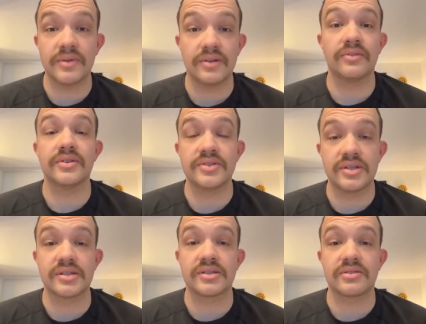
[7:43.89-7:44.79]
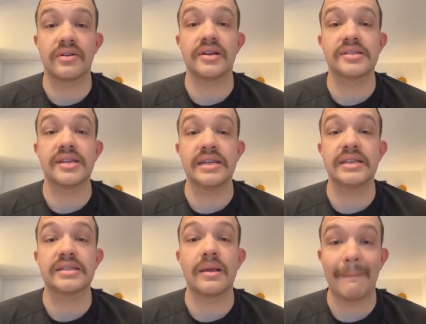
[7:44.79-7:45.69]
we know that Jesus Christ
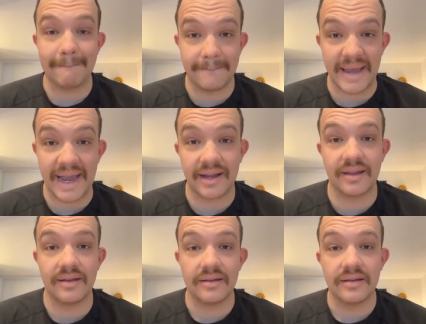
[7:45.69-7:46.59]
is back.